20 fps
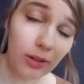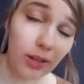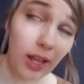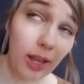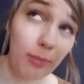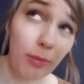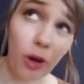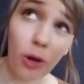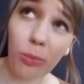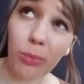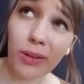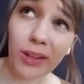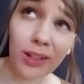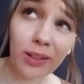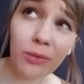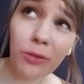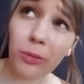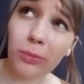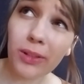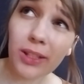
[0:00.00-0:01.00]
I'm
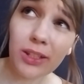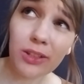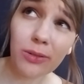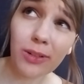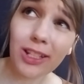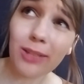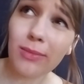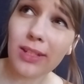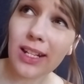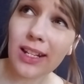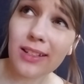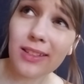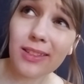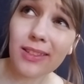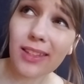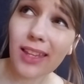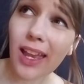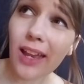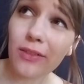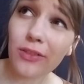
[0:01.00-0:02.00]
hoping will be 20
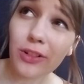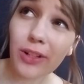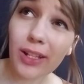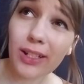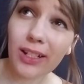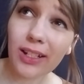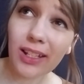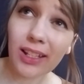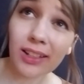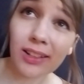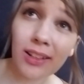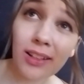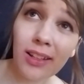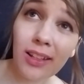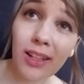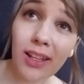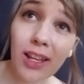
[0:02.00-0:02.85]
minutes after editing.